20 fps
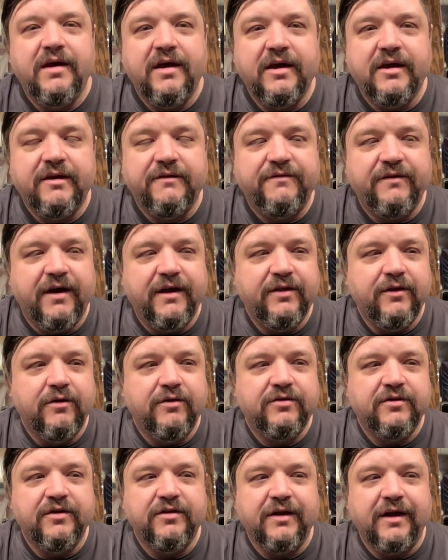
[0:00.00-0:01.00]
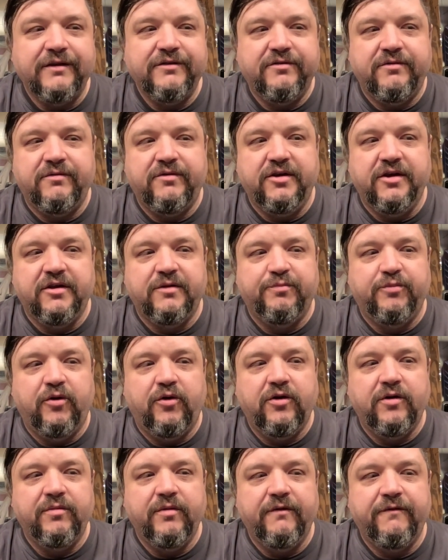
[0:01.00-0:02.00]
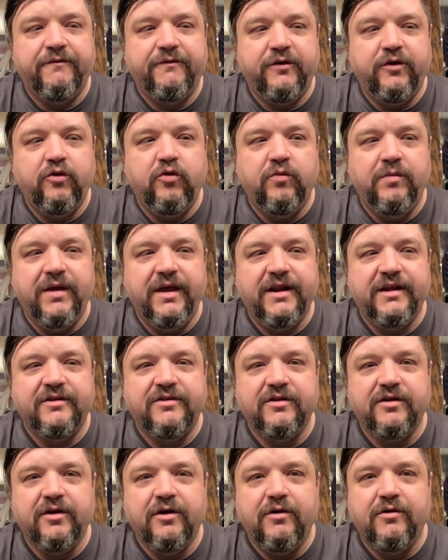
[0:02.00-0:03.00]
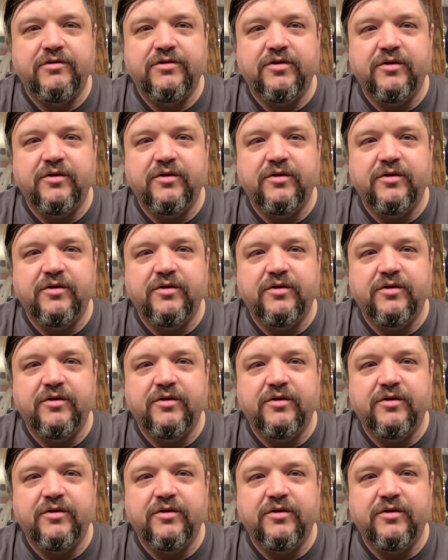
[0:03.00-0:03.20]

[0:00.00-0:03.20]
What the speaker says: I gotta find those because I just pulled them a few minutes ago,